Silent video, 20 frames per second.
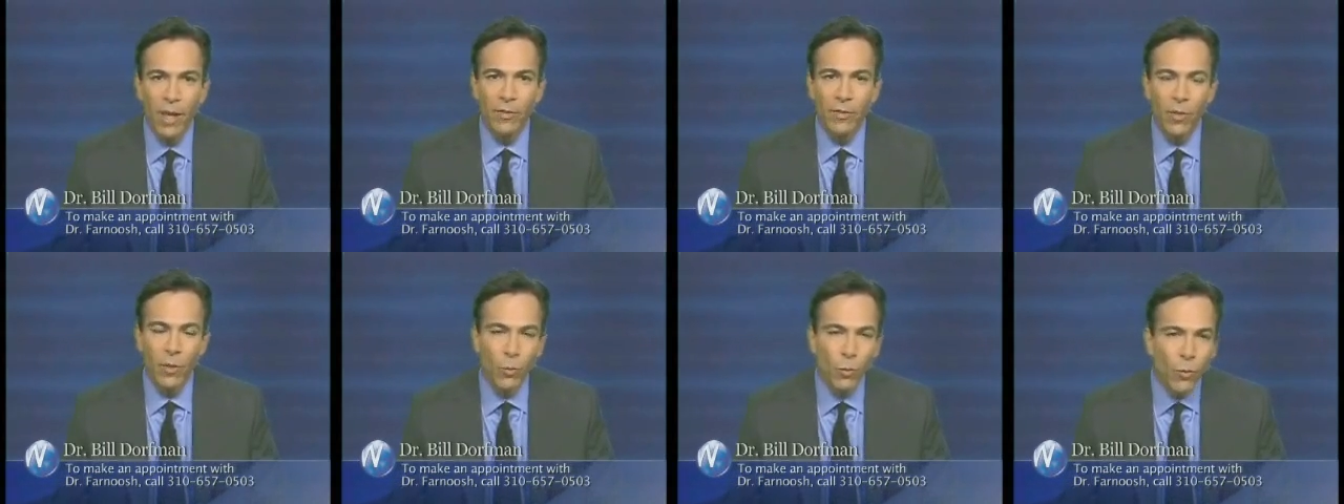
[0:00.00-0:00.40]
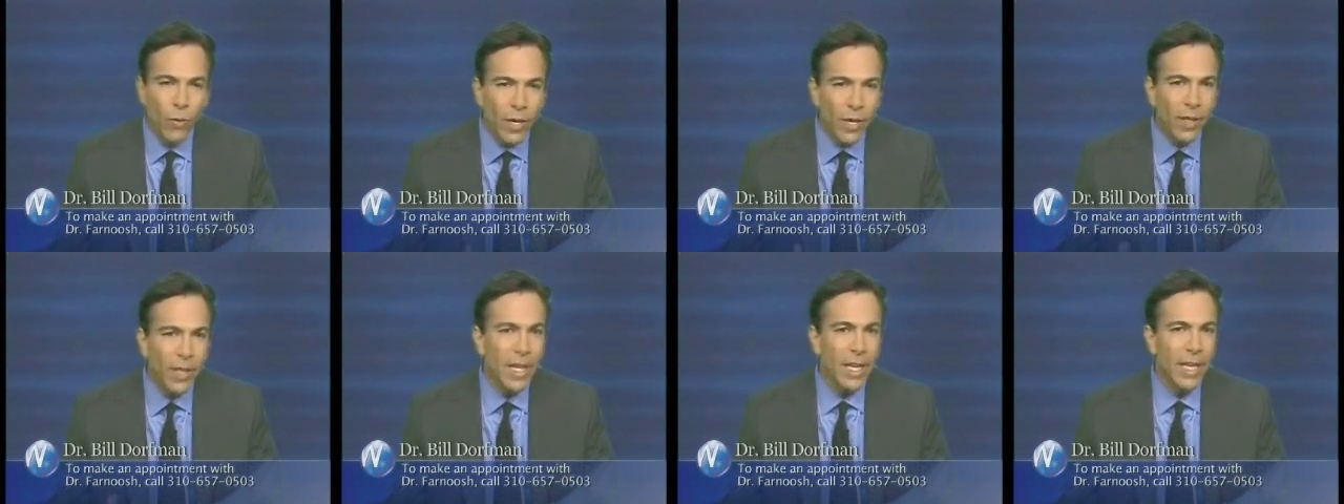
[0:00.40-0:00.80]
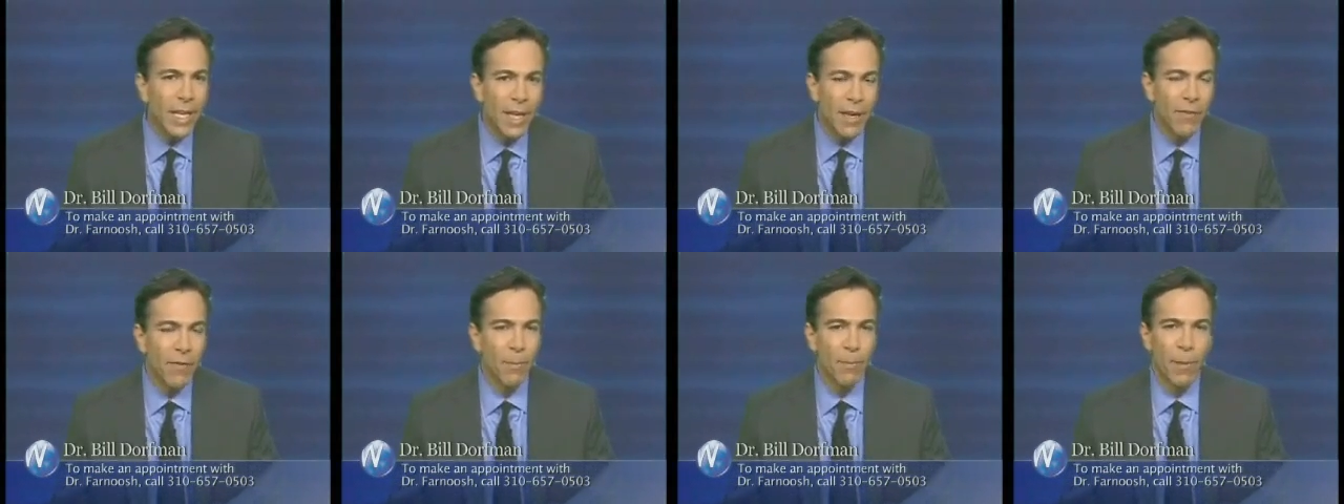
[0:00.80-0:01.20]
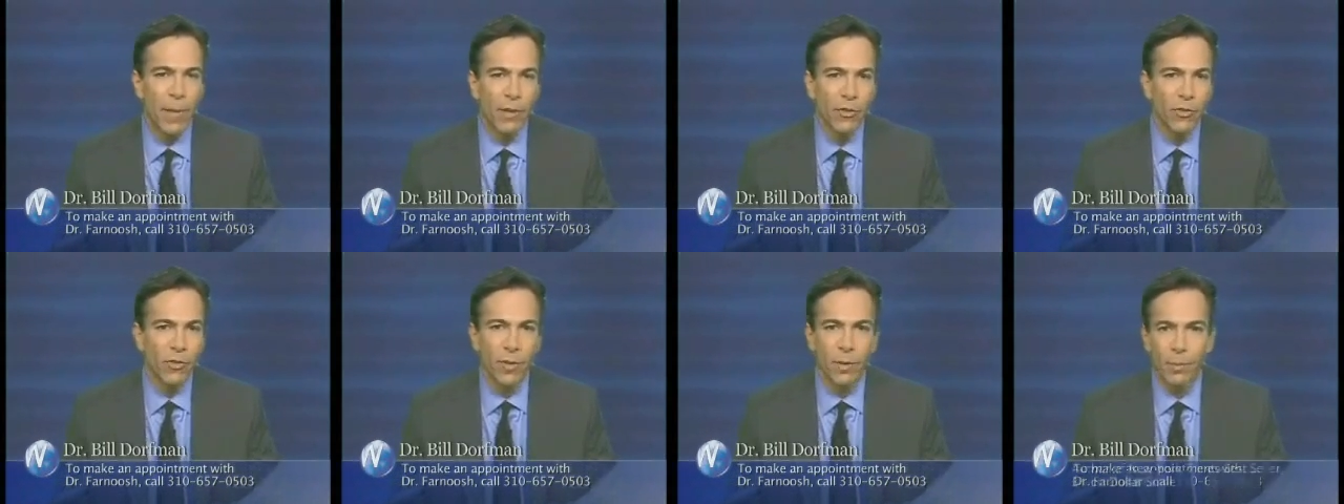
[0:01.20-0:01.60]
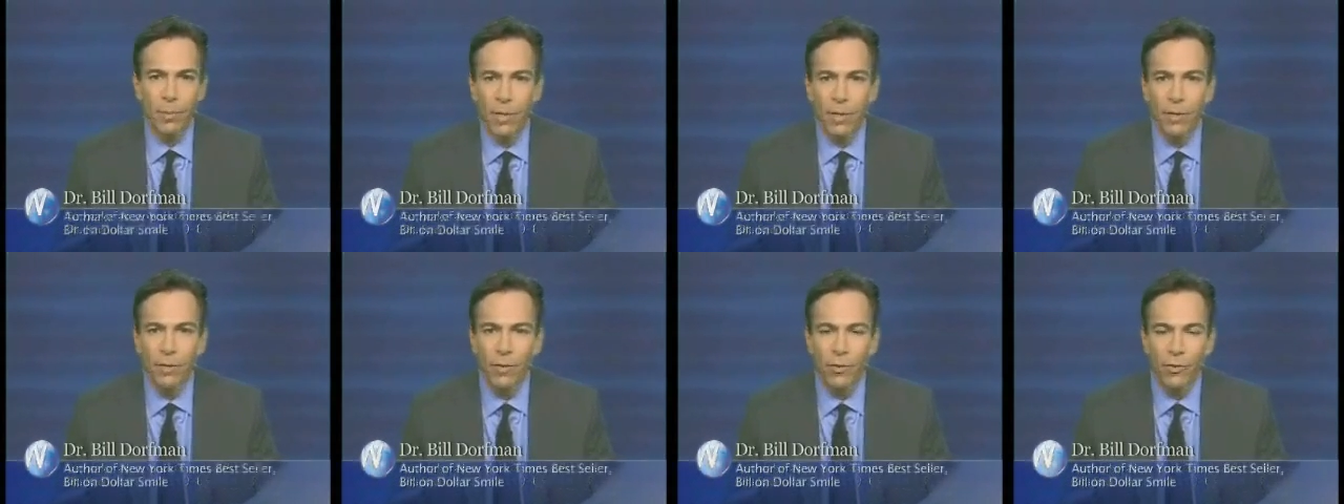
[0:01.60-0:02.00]
to really give a patient a
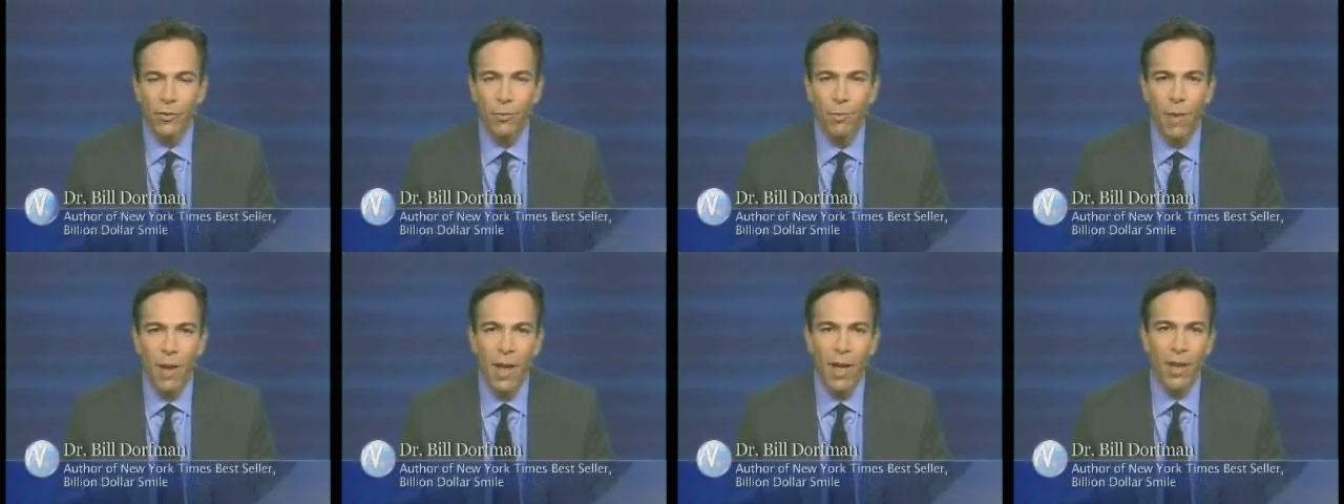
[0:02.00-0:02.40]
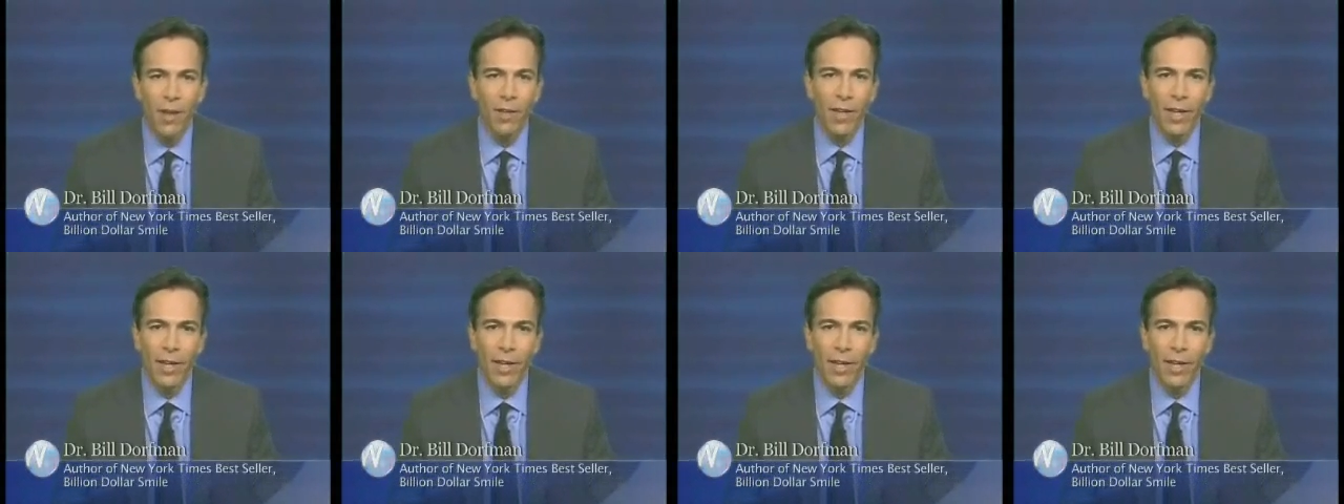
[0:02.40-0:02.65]
beautiful smile.